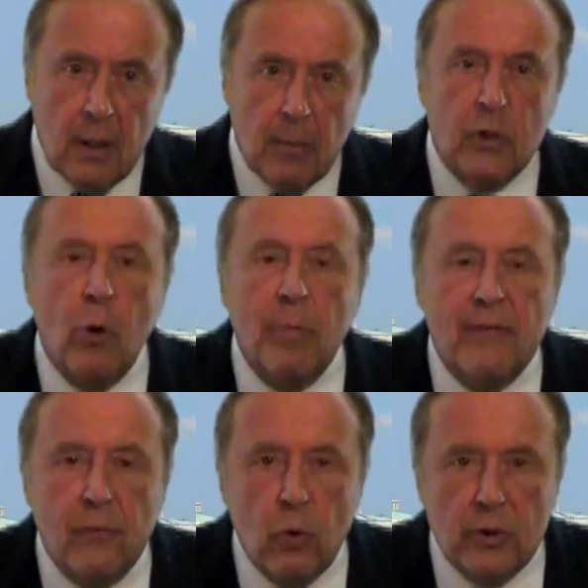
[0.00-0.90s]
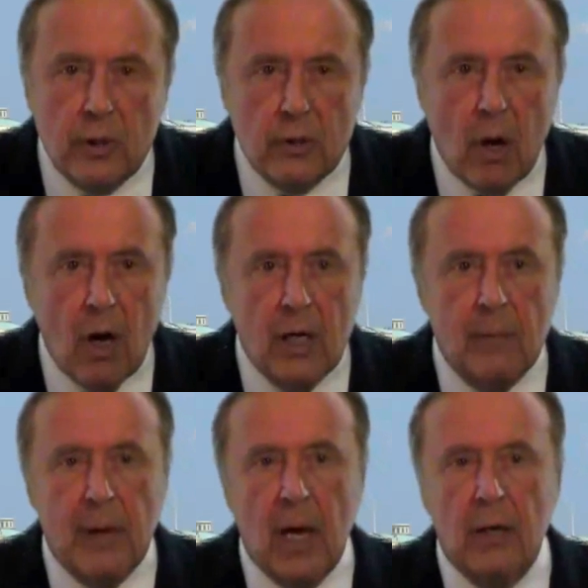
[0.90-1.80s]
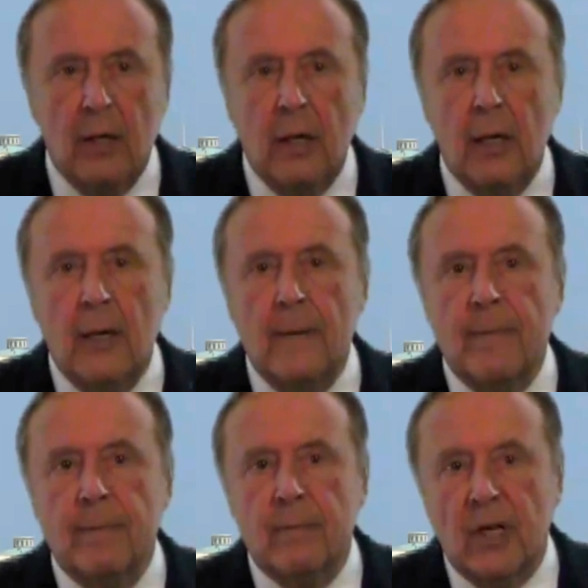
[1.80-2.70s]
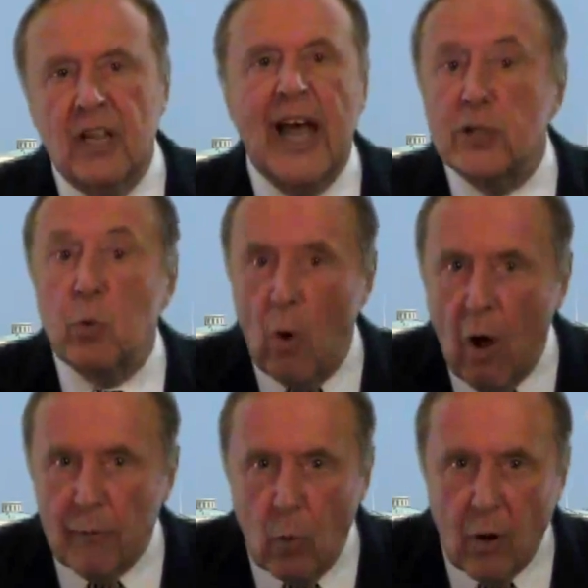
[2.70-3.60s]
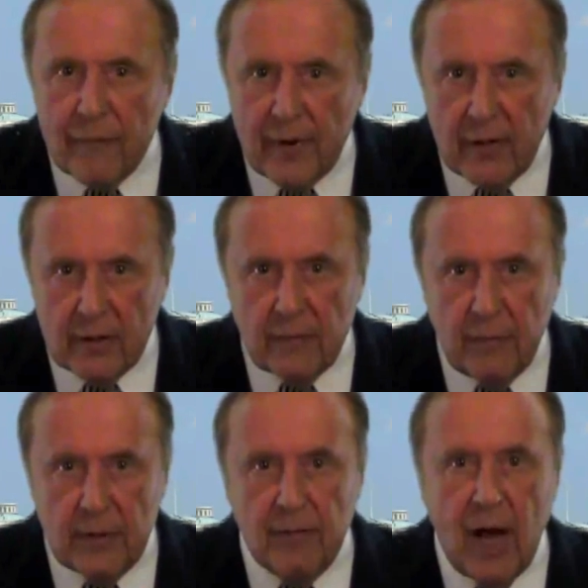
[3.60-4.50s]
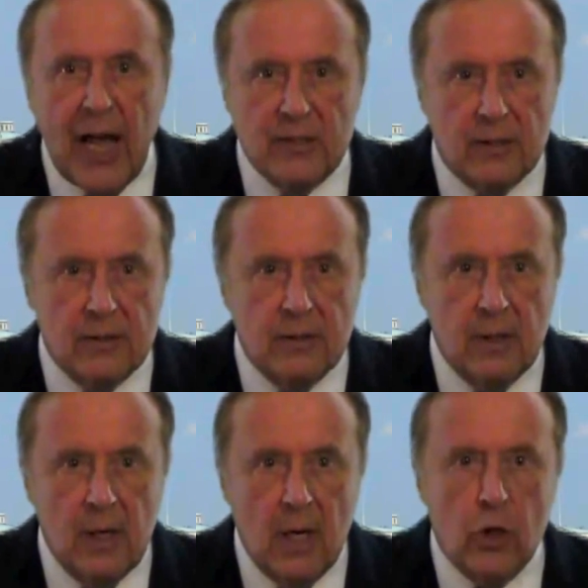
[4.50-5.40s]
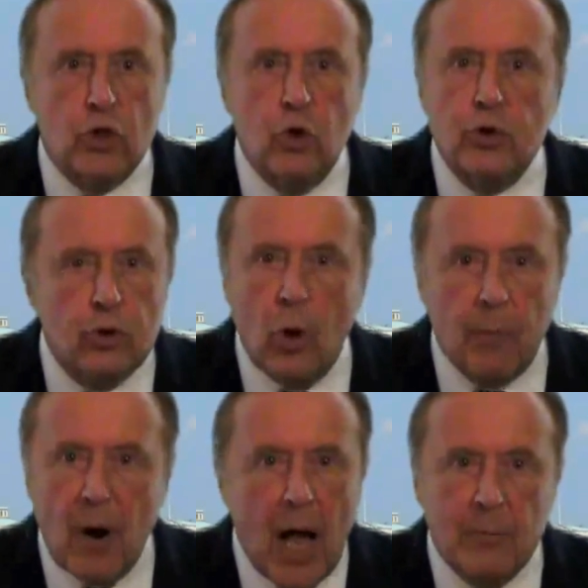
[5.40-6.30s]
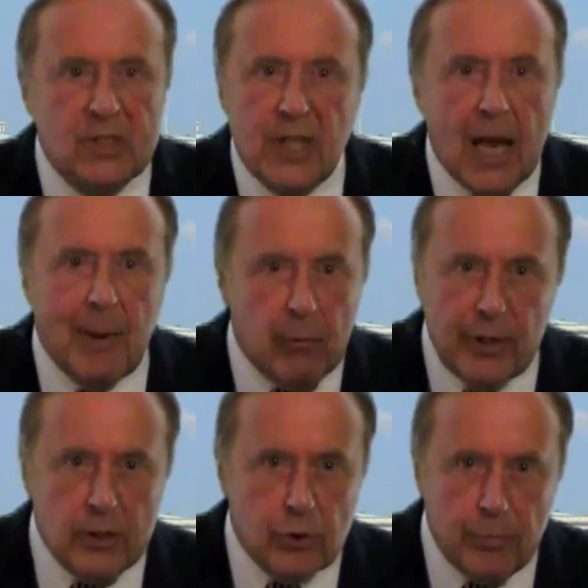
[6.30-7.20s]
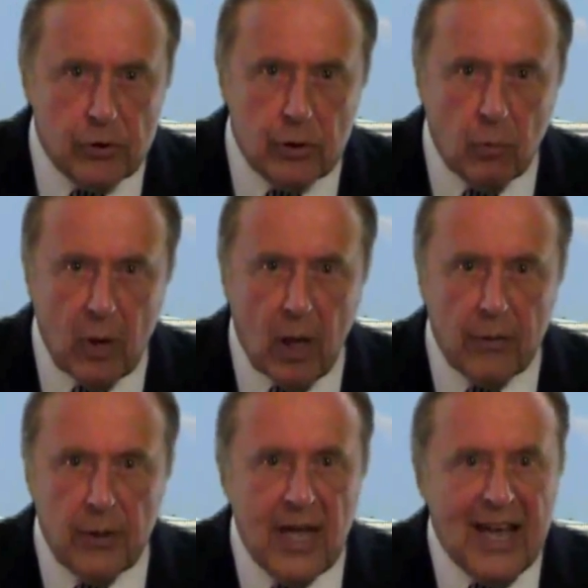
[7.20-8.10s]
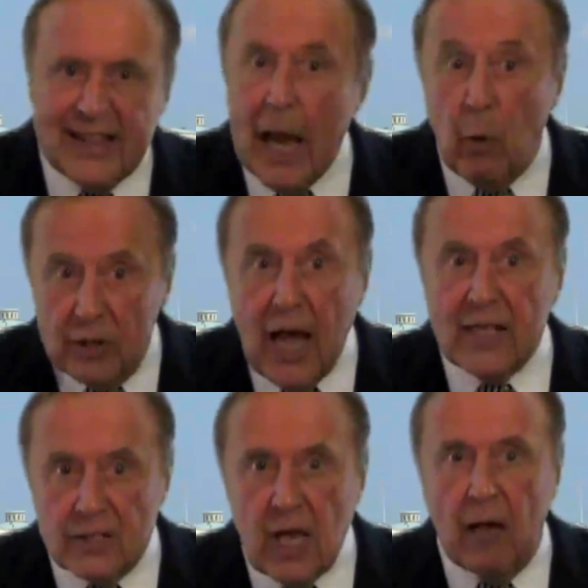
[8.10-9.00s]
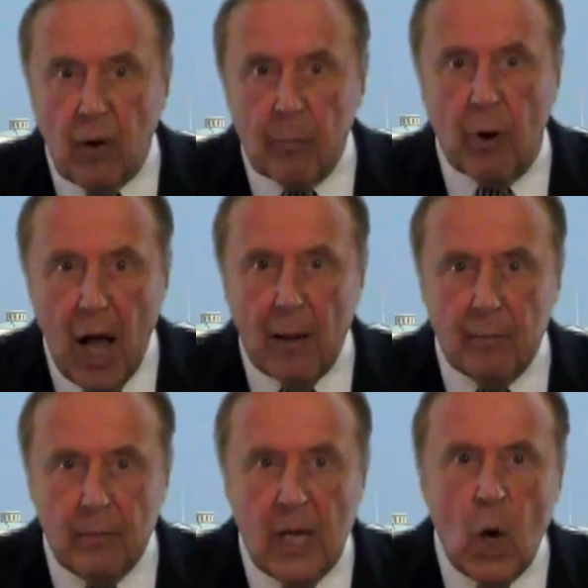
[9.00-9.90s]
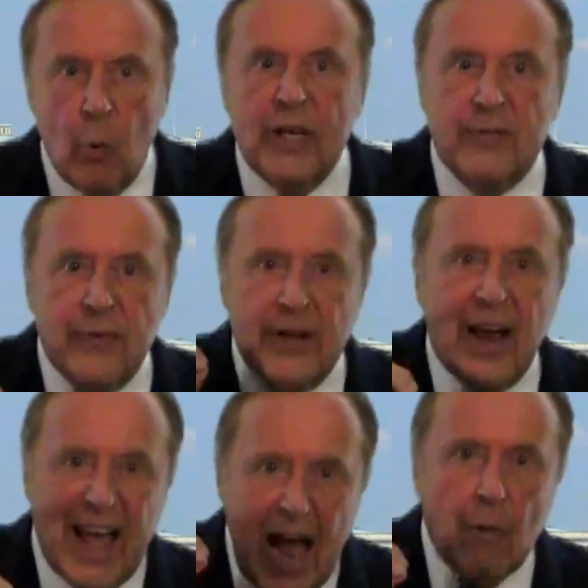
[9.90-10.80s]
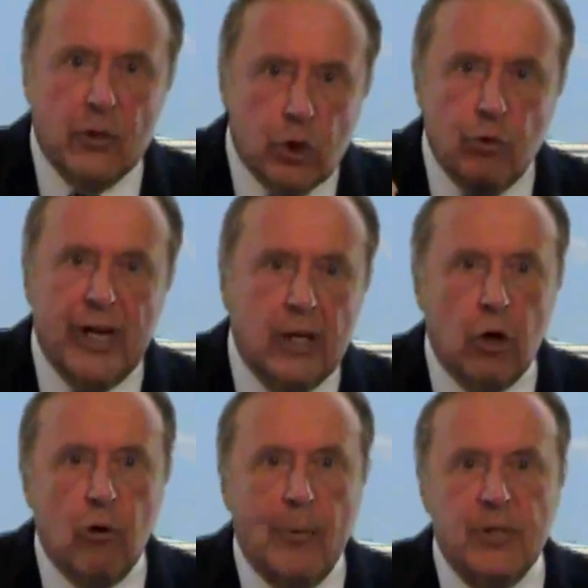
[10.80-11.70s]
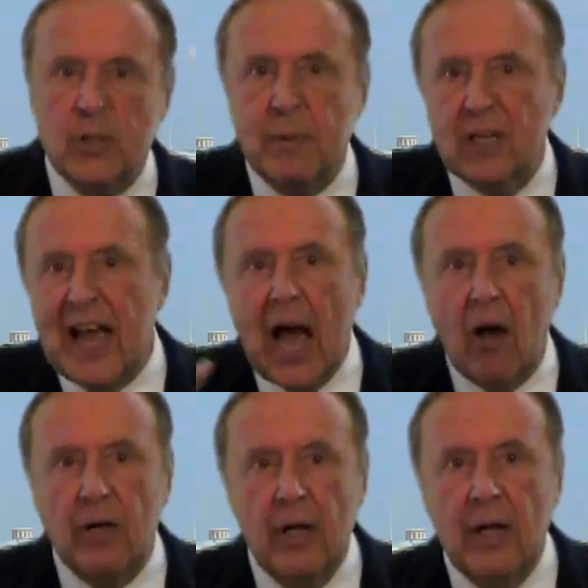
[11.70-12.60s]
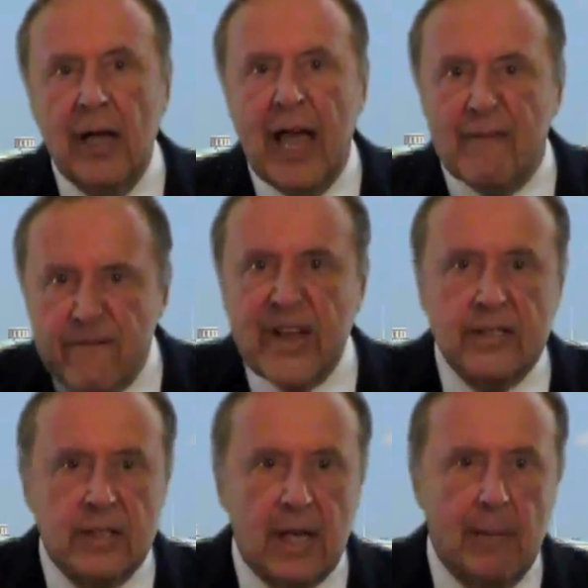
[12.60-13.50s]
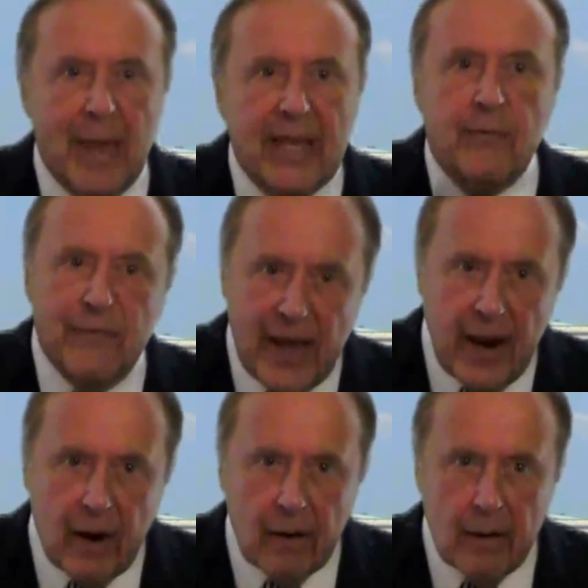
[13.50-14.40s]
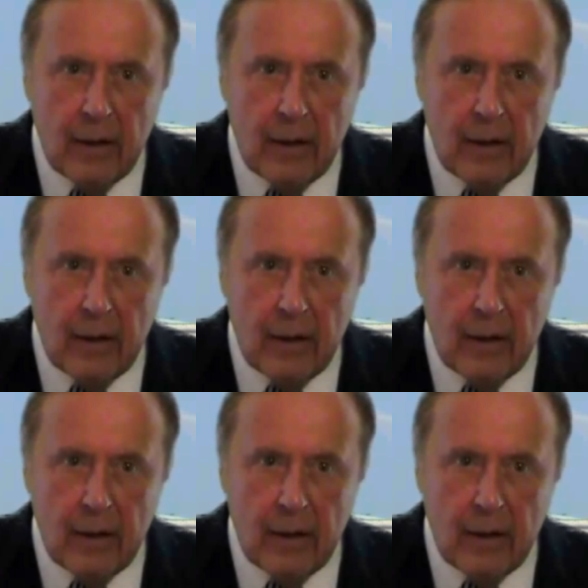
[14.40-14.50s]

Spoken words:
But don't be fooled into talking about the class warfare that divides us. The solution to our problems is not about redistribution of wealth. That will not solve our problem. We need to figure out how this greed and corruption has been allowed and fix it and make it fair.